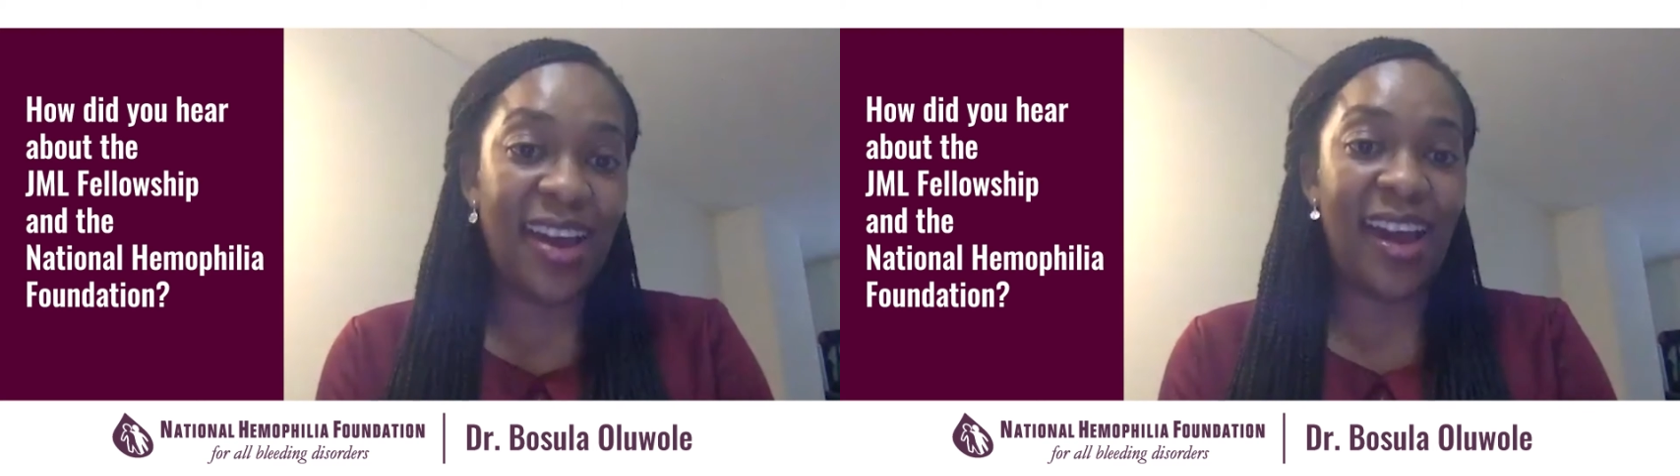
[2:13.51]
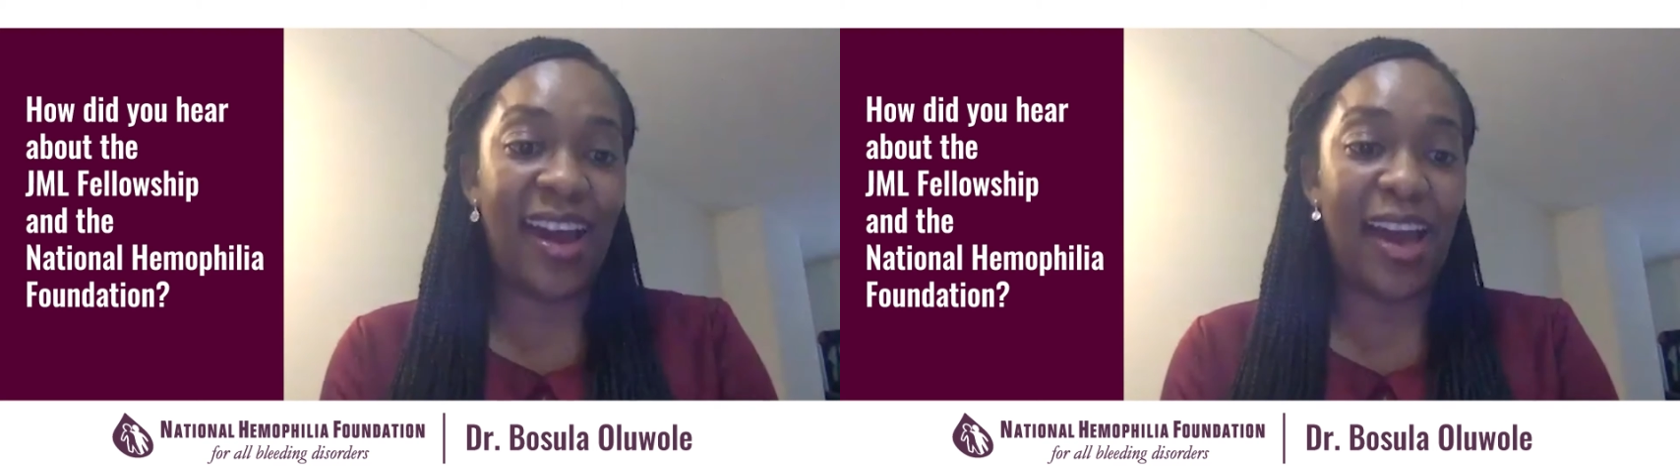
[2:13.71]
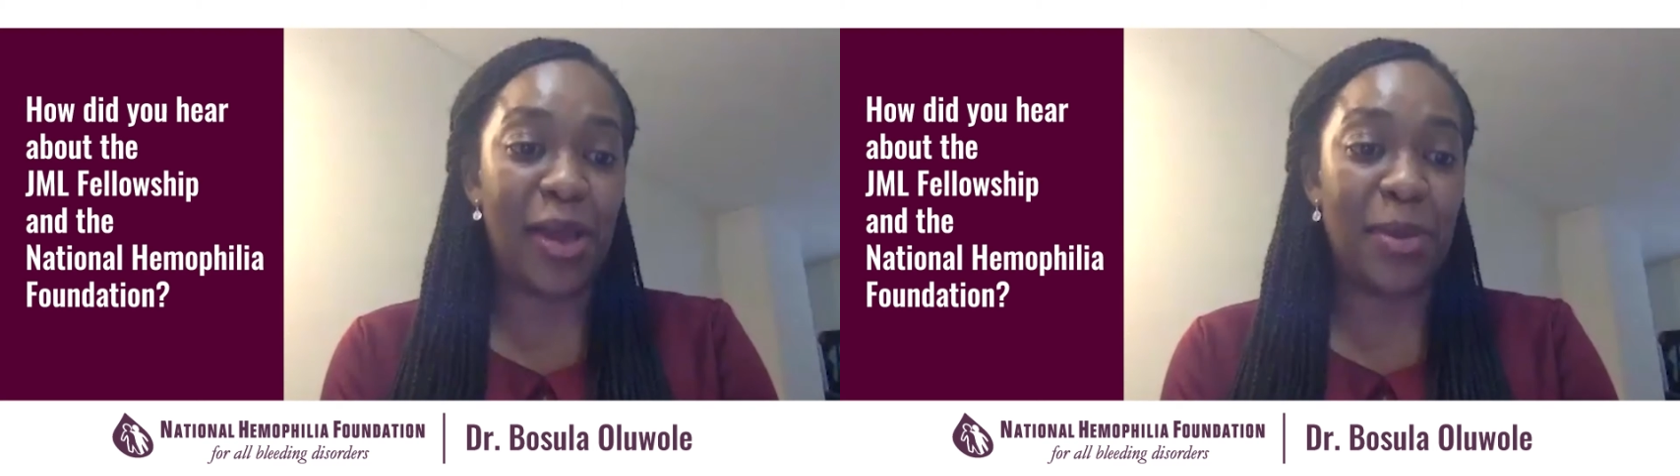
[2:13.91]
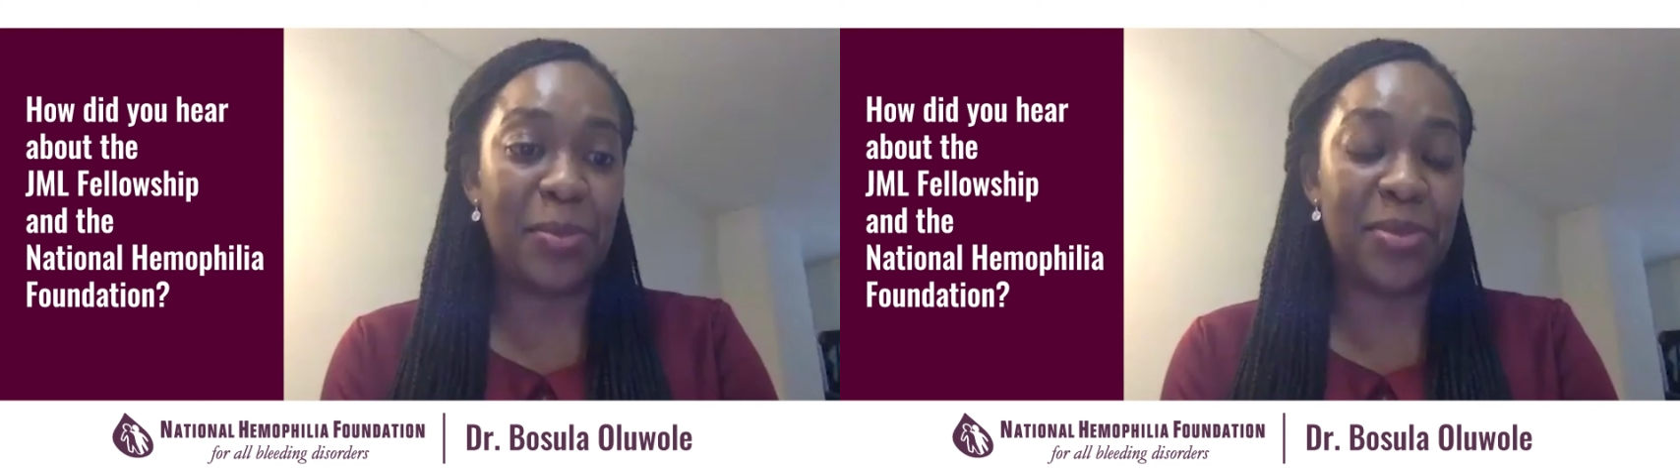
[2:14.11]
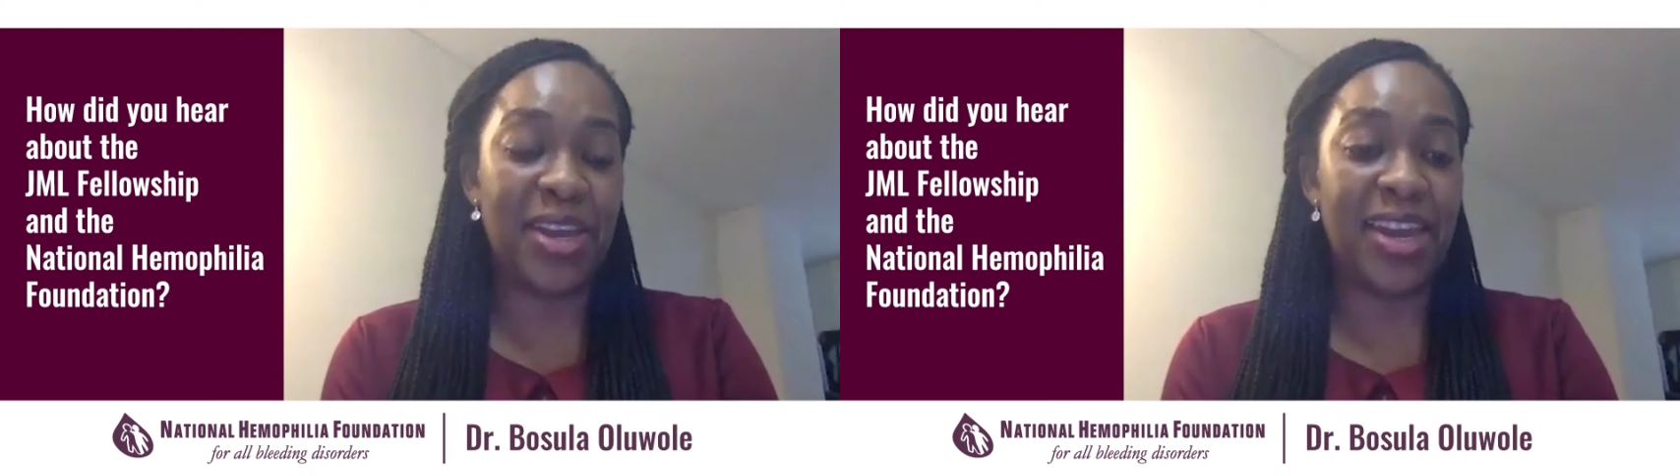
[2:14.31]

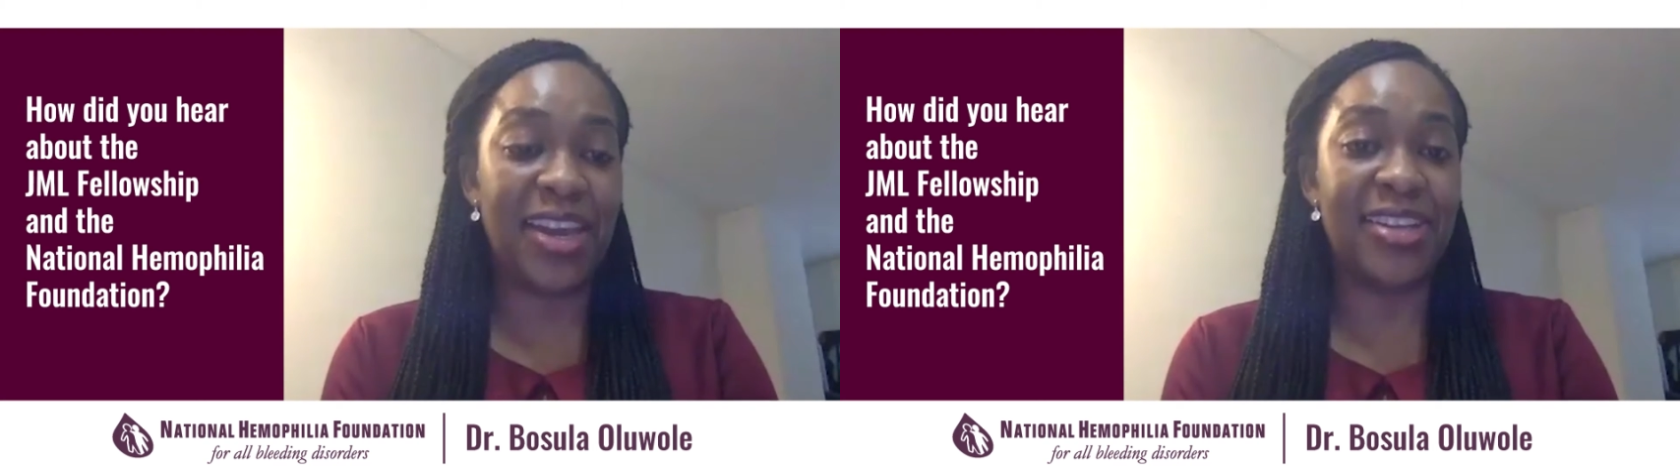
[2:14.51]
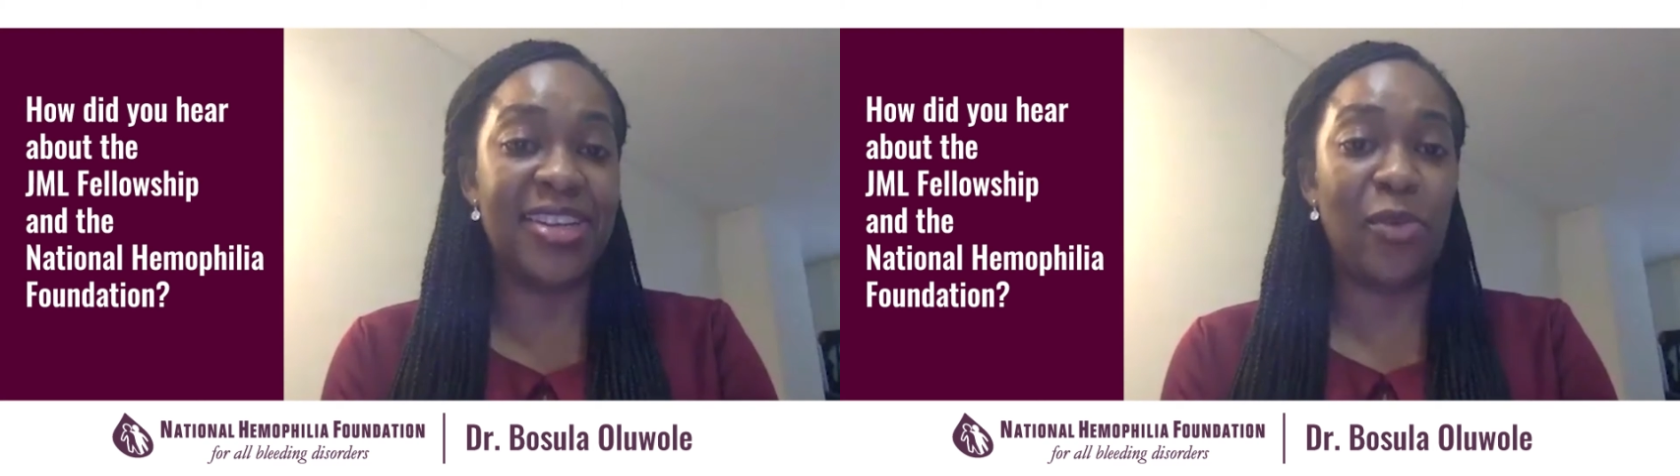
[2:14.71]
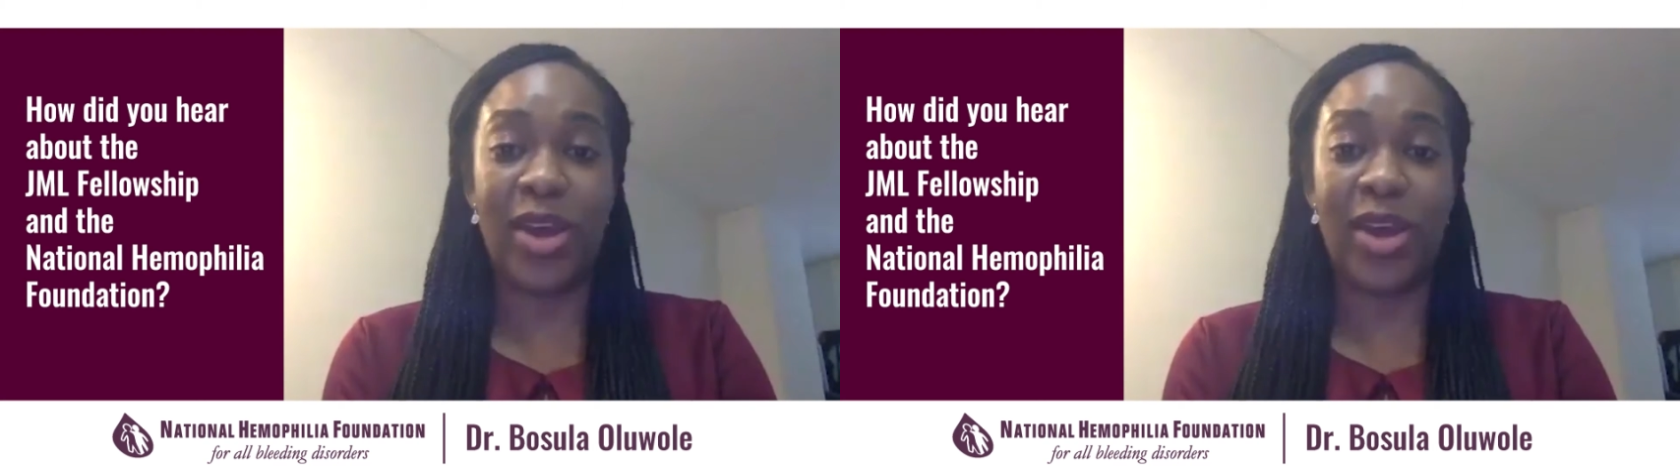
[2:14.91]
And I